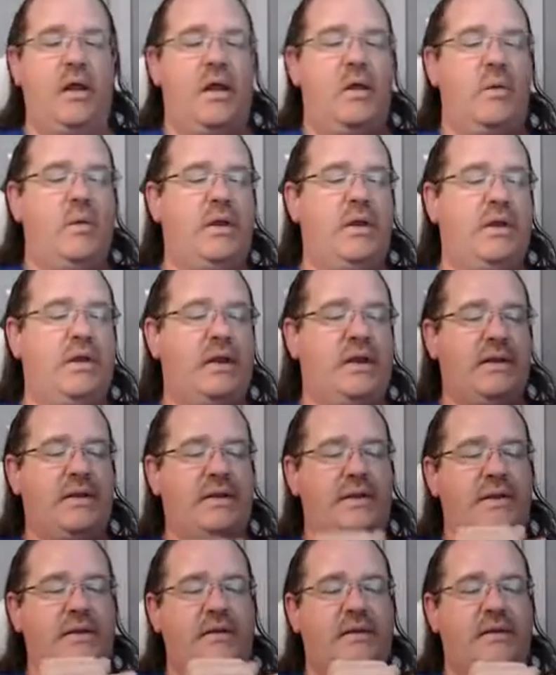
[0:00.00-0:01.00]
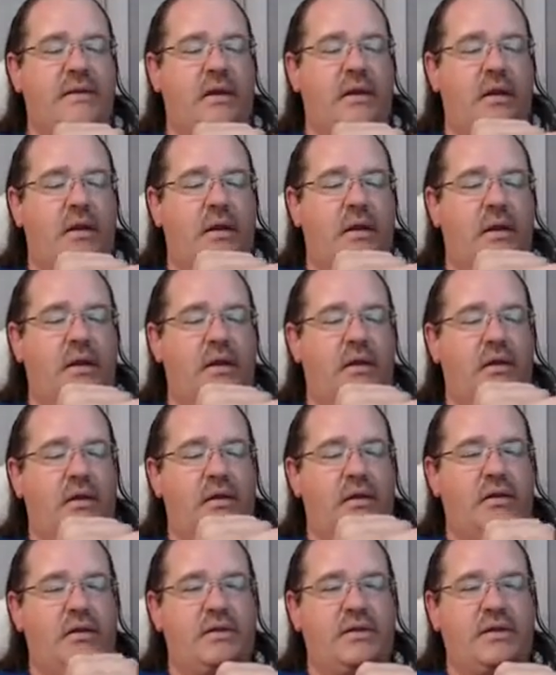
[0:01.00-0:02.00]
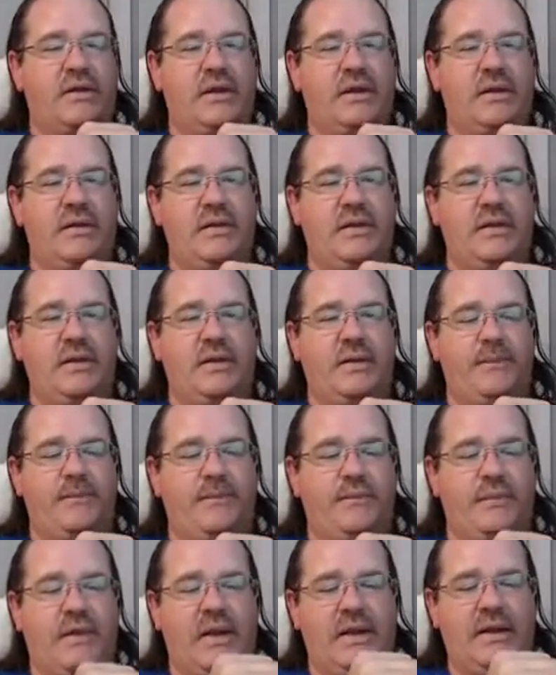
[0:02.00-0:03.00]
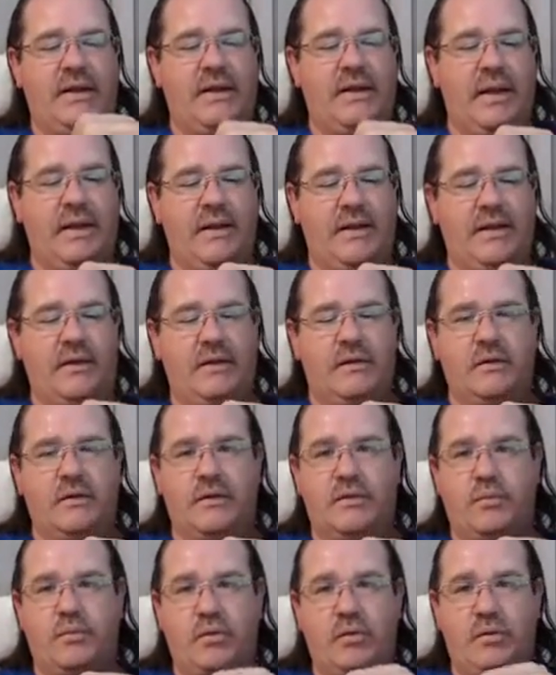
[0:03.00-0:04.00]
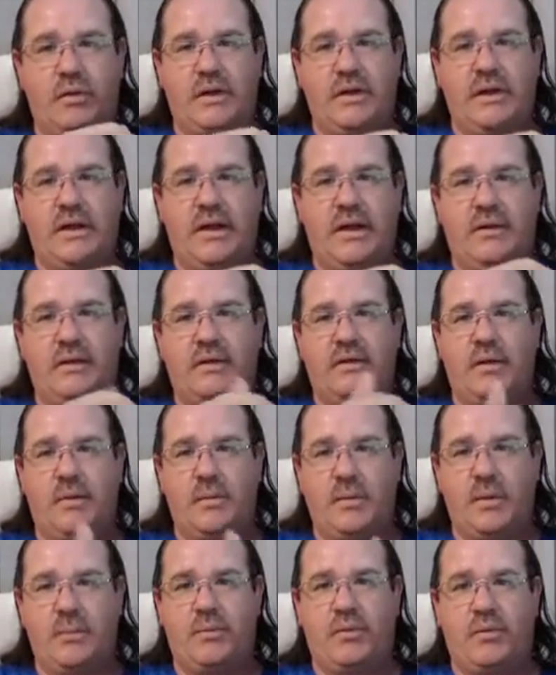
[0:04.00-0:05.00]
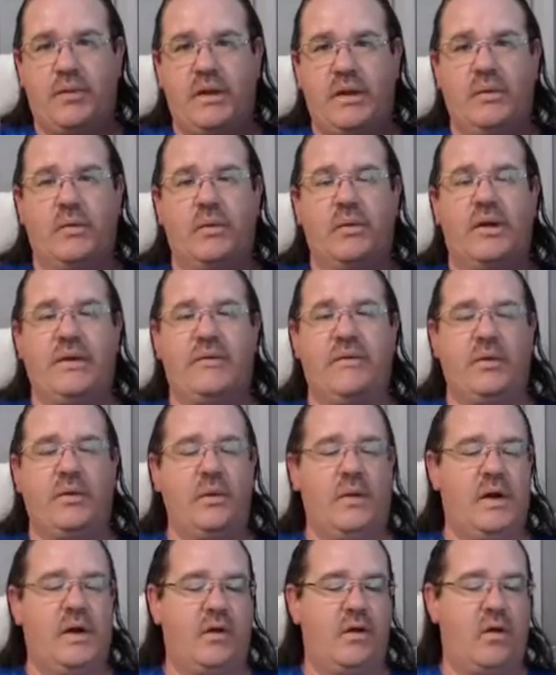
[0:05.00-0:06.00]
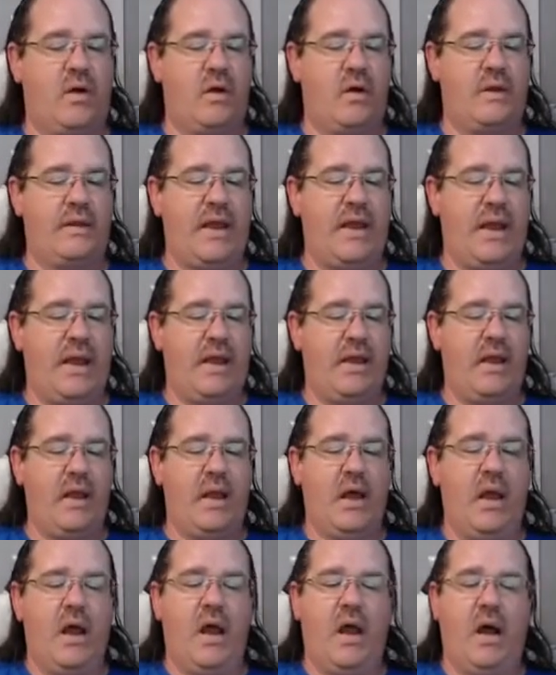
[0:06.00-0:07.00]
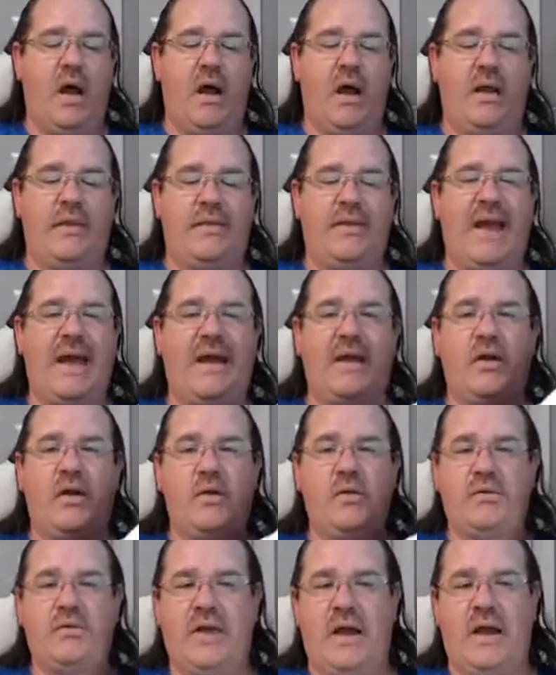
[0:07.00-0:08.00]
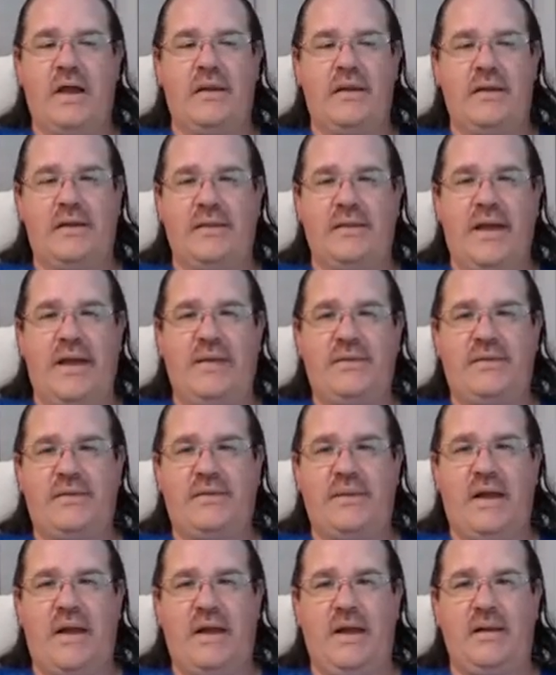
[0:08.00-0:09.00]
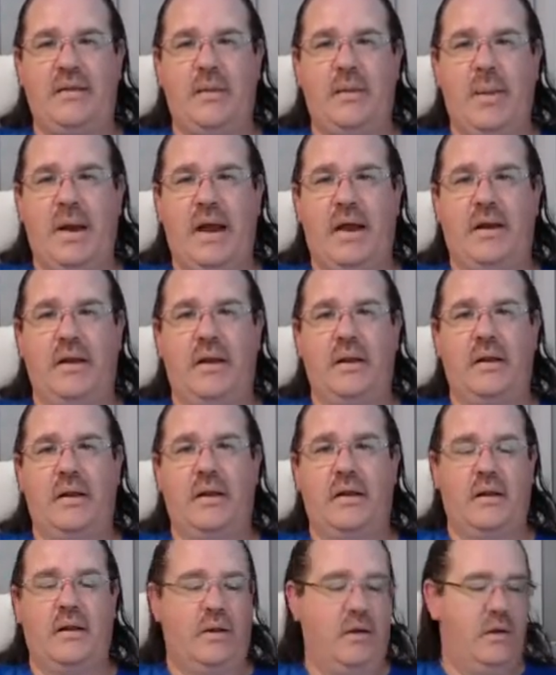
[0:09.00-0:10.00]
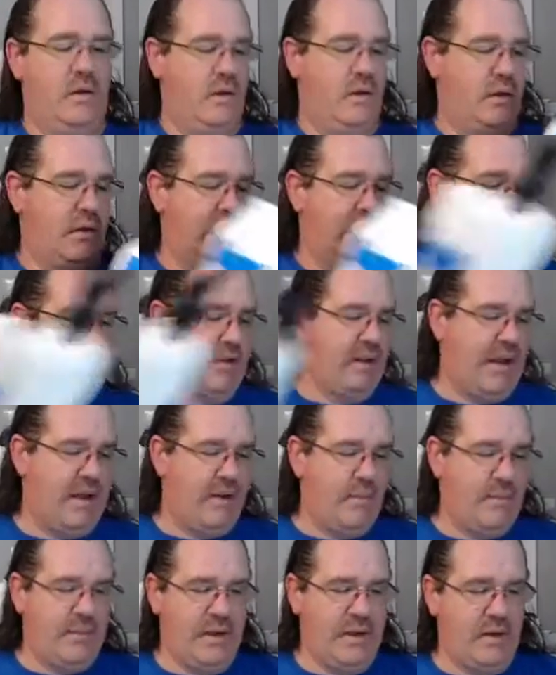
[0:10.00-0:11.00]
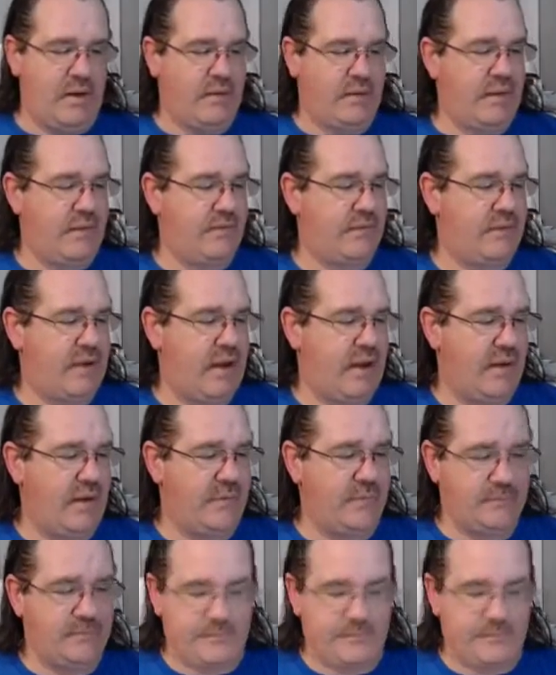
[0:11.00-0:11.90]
when you get these, you'll see the indent here, the spoon indent, thumb imprint, whatever you want to call that. That goes on the left side of the body. All right, so that'll be on the left side.